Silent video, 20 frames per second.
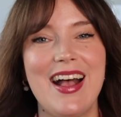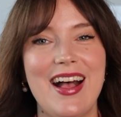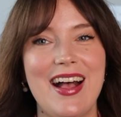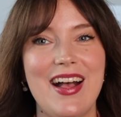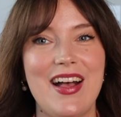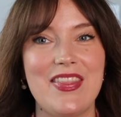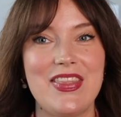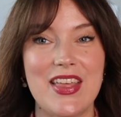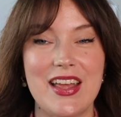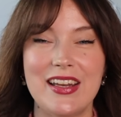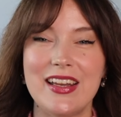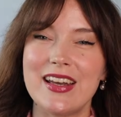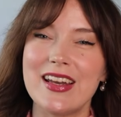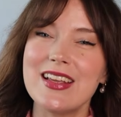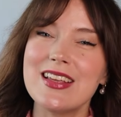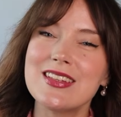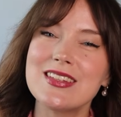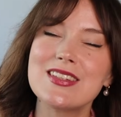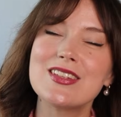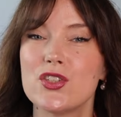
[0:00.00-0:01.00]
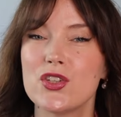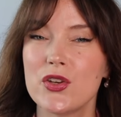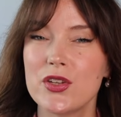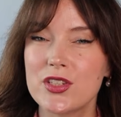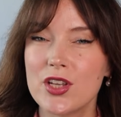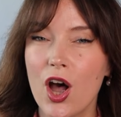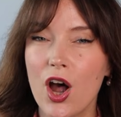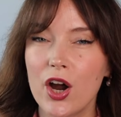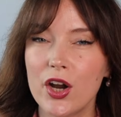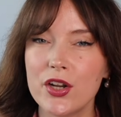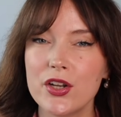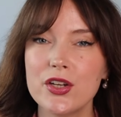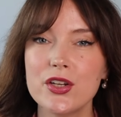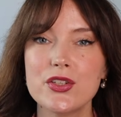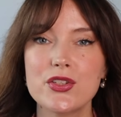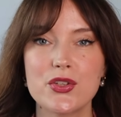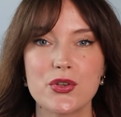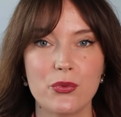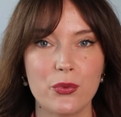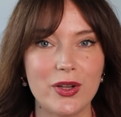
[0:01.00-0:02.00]
than it is. So it's harder
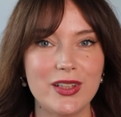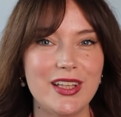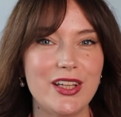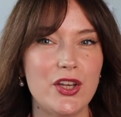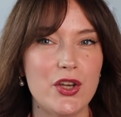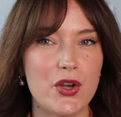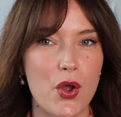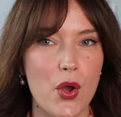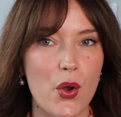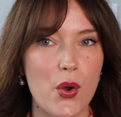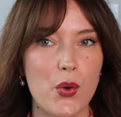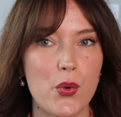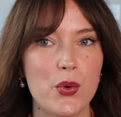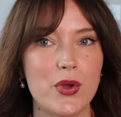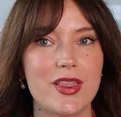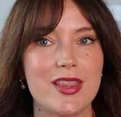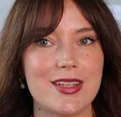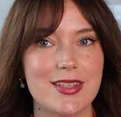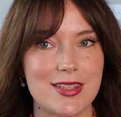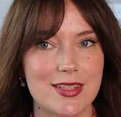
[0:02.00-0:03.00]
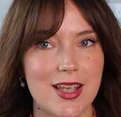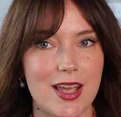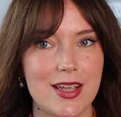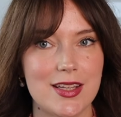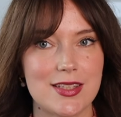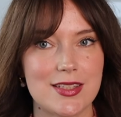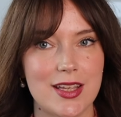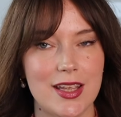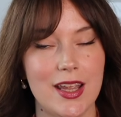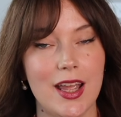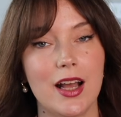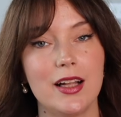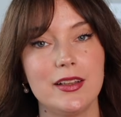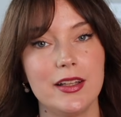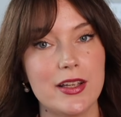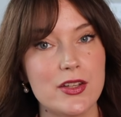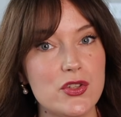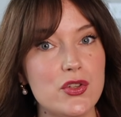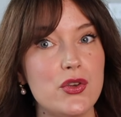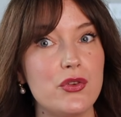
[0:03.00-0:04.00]
to really know the sizing
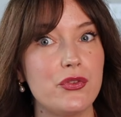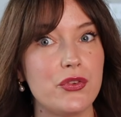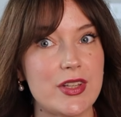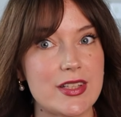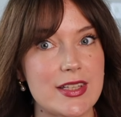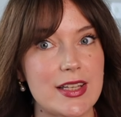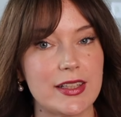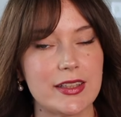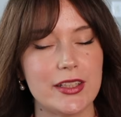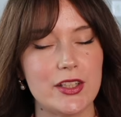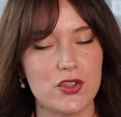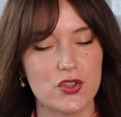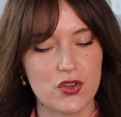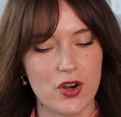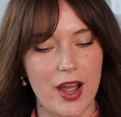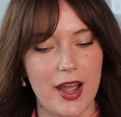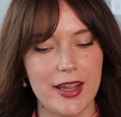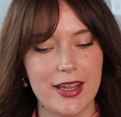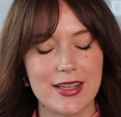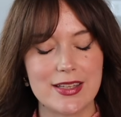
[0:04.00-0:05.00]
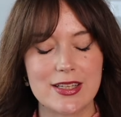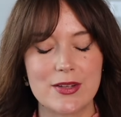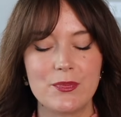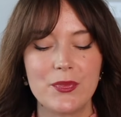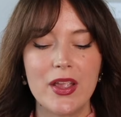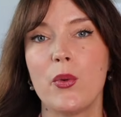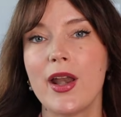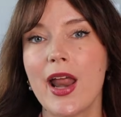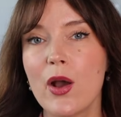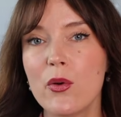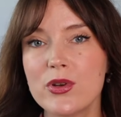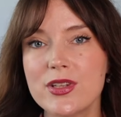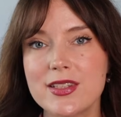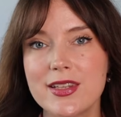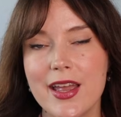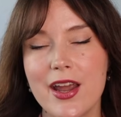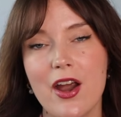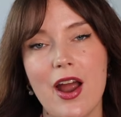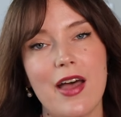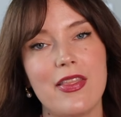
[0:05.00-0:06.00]
unless you physically try it. When I was
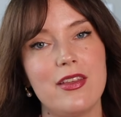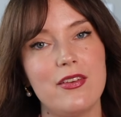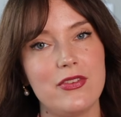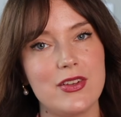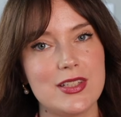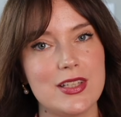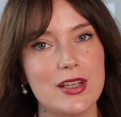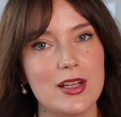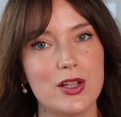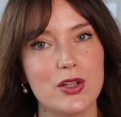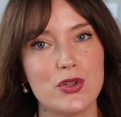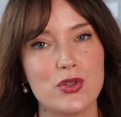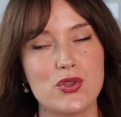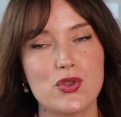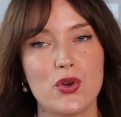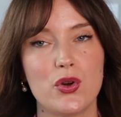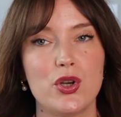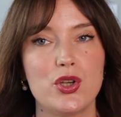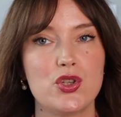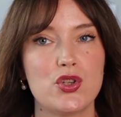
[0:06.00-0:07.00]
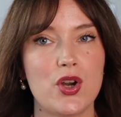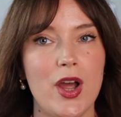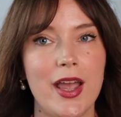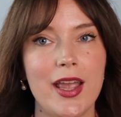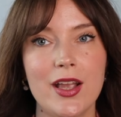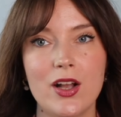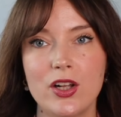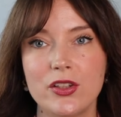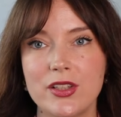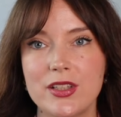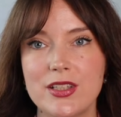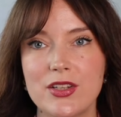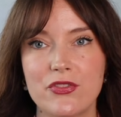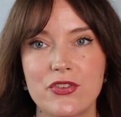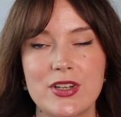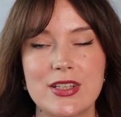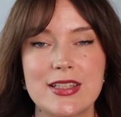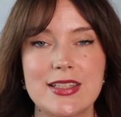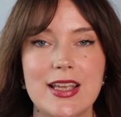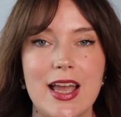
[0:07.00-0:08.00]
there at the physical store trying all the
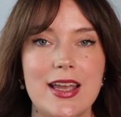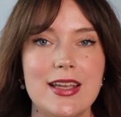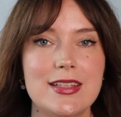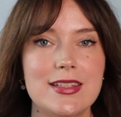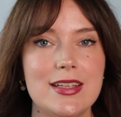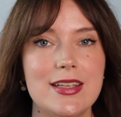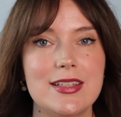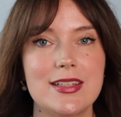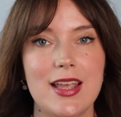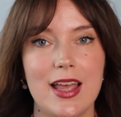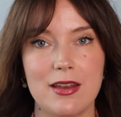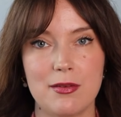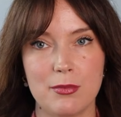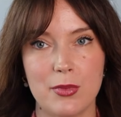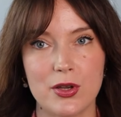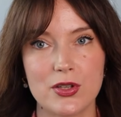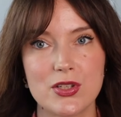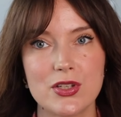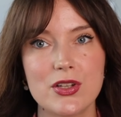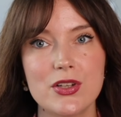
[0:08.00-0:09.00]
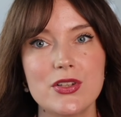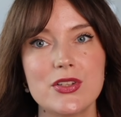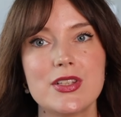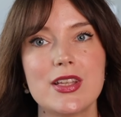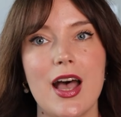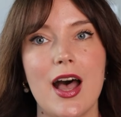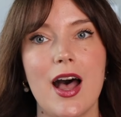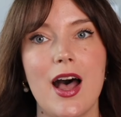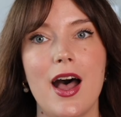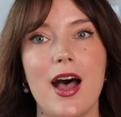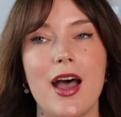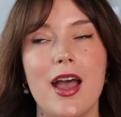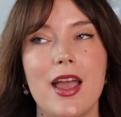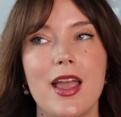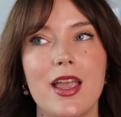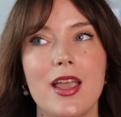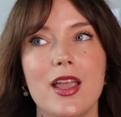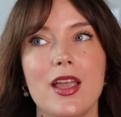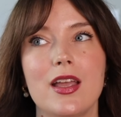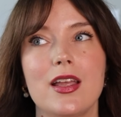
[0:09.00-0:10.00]
different sizes and models,
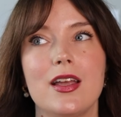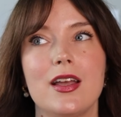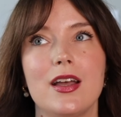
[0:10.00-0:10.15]
I